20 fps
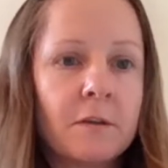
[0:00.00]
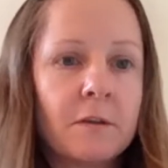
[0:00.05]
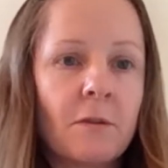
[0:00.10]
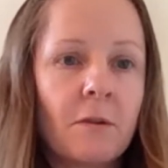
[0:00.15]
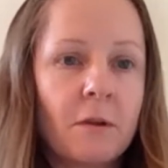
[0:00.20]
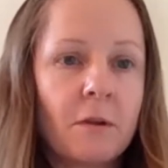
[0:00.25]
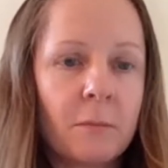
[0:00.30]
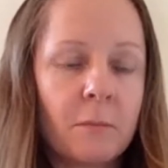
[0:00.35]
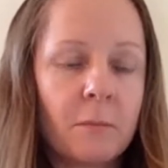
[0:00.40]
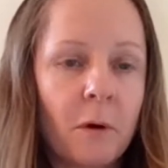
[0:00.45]

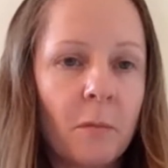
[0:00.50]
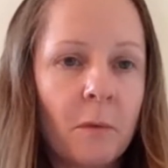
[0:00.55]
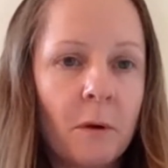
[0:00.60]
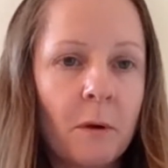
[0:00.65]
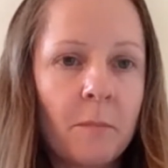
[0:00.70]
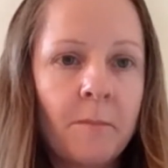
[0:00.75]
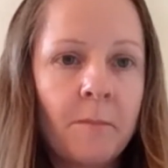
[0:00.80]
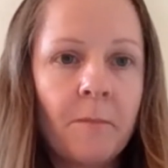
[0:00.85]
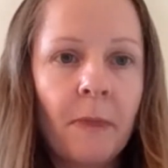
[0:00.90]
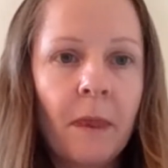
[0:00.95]
not a
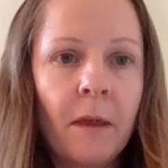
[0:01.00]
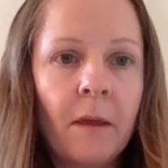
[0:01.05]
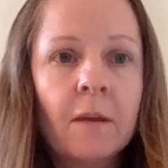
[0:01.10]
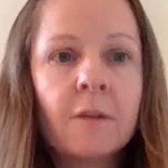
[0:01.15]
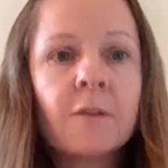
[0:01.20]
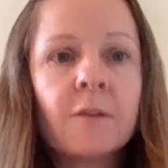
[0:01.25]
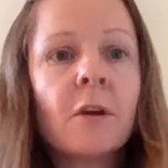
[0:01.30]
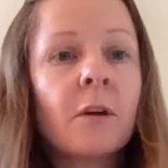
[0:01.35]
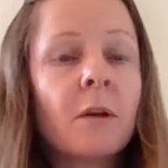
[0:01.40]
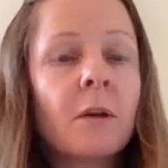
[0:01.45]
problem.
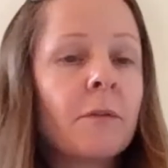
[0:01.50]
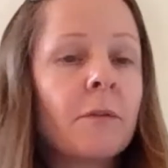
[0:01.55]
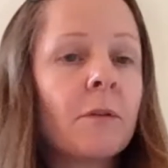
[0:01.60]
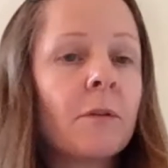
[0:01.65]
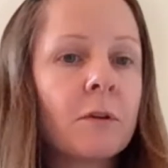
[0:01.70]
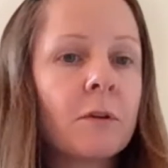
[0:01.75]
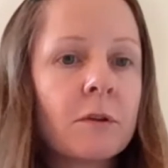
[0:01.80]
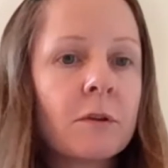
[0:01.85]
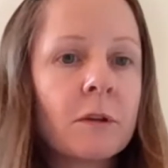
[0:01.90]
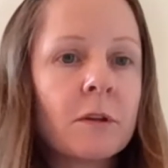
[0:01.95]
So if you
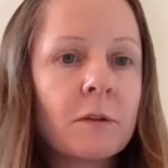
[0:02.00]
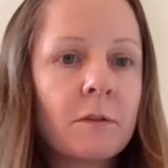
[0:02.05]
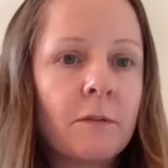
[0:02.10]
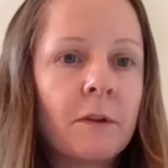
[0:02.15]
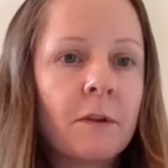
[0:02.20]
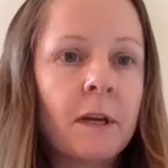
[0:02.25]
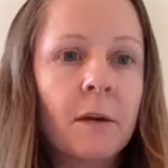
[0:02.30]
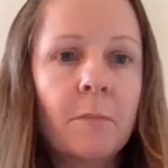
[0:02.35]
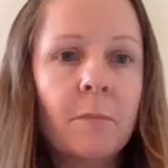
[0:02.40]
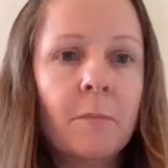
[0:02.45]
could just
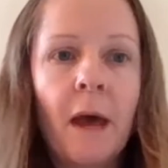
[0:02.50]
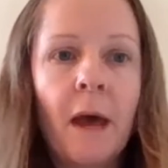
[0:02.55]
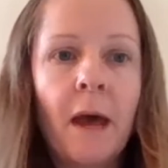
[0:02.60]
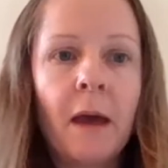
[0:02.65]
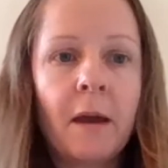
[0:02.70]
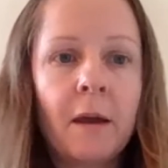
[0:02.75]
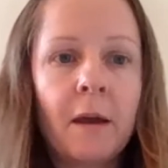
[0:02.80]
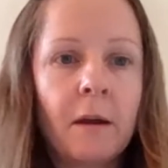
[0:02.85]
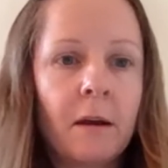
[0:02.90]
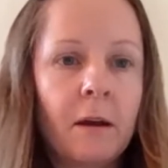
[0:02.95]
feed
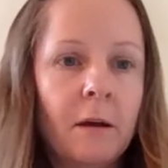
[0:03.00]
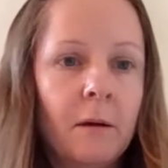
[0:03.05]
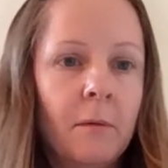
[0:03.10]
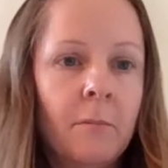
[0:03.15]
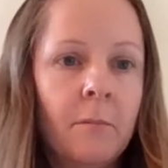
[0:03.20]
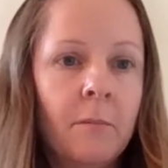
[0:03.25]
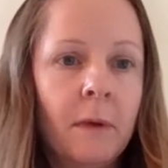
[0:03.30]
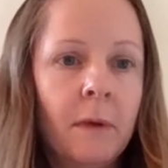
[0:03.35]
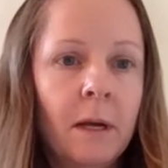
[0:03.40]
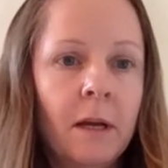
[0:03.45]
back
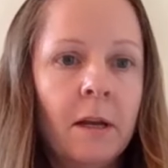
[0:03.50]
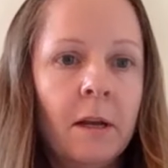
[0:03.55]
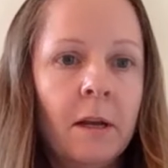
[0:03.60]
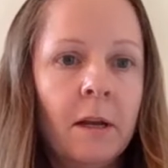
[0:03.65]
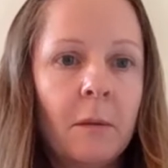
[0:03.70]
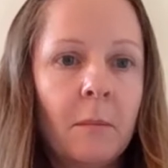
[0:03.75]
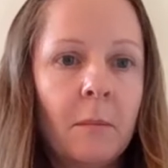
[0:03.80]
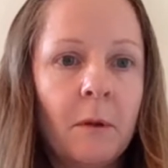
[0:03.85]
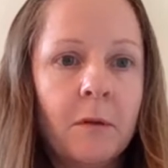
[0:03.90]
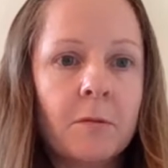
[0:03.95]
a
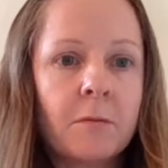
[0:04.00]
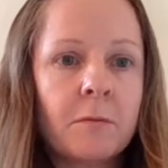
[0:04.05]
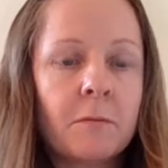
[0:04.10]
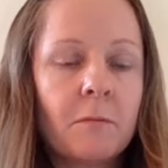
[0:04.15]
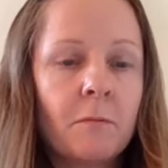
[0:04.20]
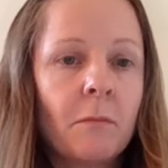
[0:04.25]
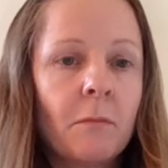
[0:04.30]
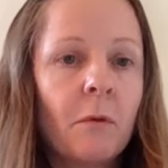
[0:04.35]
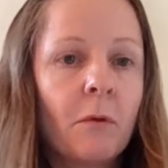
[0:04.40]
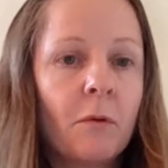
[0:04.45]
little bit
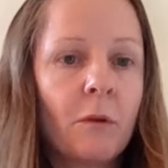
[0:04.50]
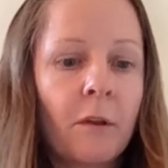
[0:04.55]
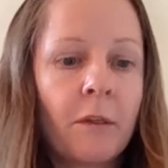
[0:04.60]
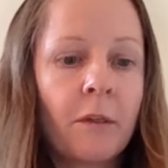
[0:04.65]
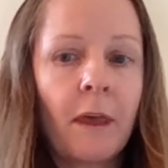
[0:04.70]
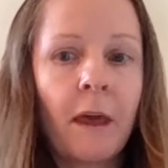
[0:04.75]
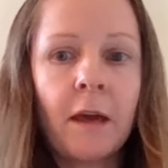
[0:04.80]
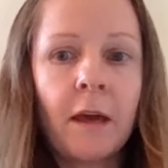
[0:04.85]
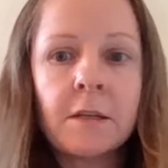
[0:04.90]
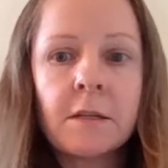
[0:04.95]
more on
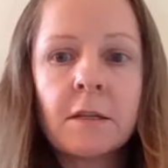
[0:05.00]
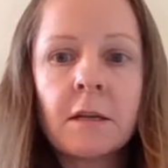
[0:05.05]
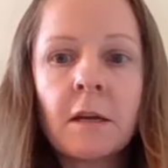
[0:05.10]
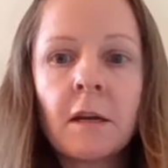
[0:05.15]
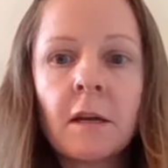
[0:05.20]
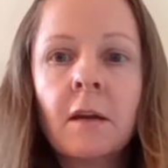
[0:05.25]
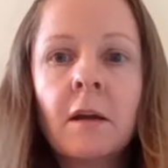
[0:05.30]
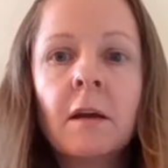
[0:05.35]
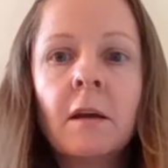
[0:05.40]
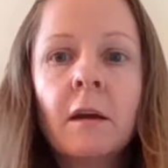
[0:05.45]
that.
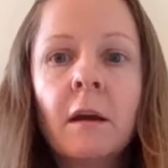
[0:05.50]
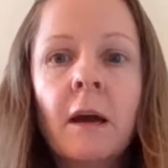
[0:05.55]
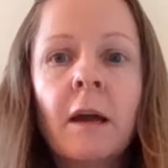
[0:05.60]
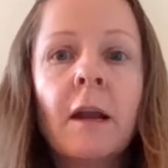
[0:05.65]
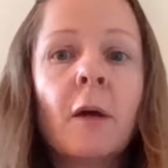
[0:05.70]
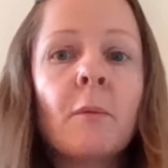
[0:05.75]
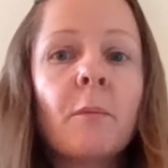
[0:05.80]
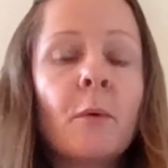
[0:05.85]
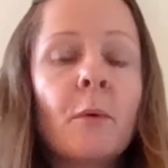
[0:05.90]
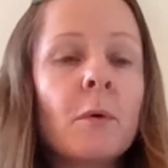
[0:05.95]

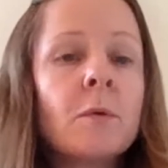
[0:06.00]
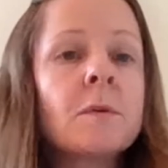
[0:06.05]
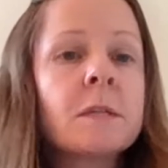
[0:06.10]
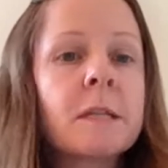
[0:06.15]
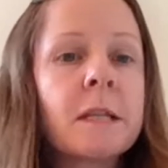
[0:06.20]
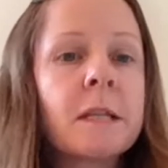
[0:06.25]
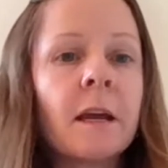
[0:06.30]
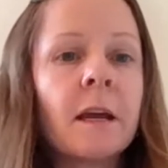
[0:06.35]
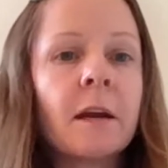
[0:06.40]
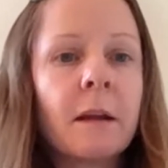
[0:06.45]
And I'll
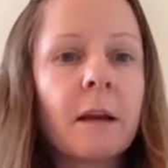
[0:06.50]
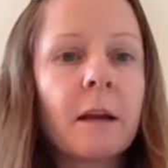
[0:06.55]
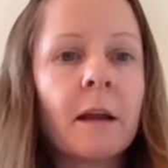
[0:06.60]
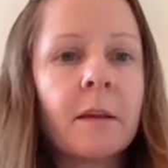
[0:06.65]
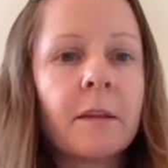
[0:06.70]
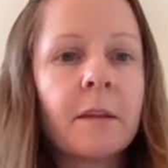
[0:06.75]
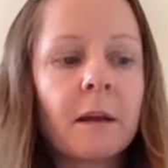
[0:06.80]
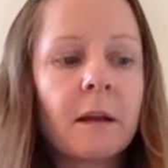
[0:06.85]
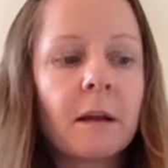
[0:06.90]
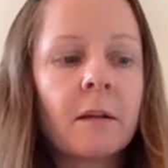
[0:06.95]
pause there, and then
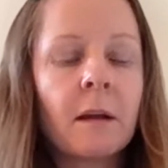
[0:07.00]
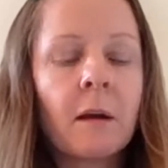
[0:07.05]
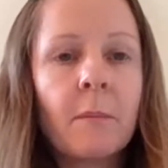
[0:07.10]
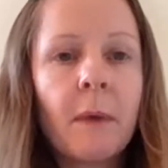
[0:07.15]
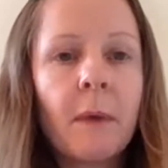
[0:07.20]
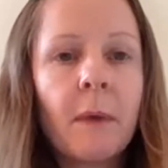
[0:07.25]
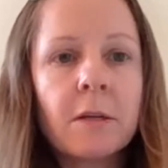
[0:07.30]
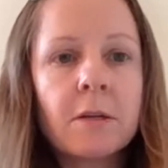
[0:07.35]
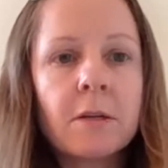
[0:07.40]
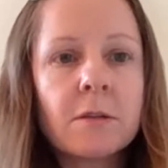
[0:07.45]
I think I'll come
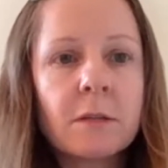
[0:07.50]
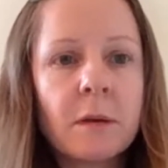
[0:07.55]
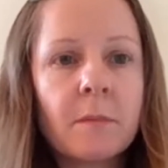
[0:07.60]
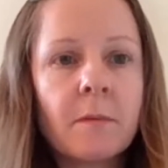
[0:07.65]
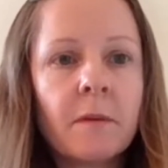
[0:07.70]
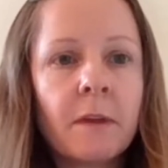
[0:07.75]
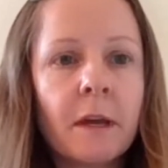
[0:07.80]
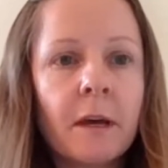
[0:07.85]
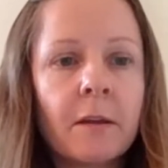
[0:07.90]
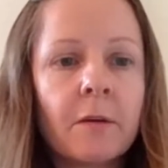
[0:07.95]
back to some
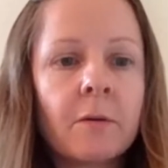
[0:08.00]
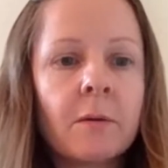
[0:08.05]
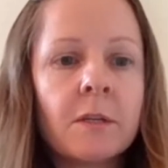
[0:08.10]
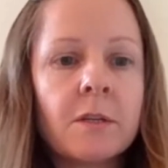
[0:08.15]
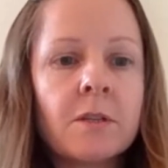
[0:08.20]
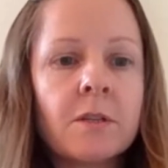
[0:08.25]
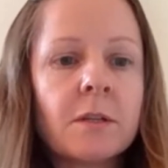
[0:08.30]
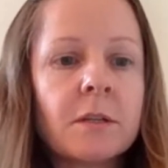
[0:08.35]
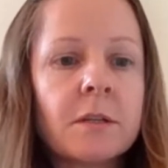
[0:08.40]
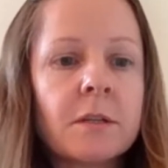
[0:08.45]
of the other
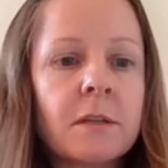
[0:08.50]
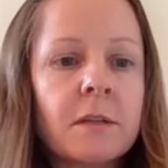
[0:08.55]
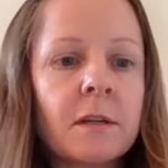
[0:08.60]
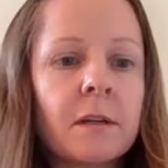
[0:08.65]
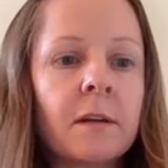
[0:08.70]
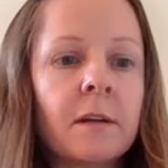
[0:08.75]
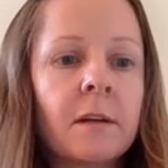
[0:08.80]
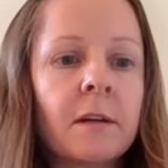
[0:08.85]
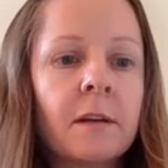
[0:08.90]
questions.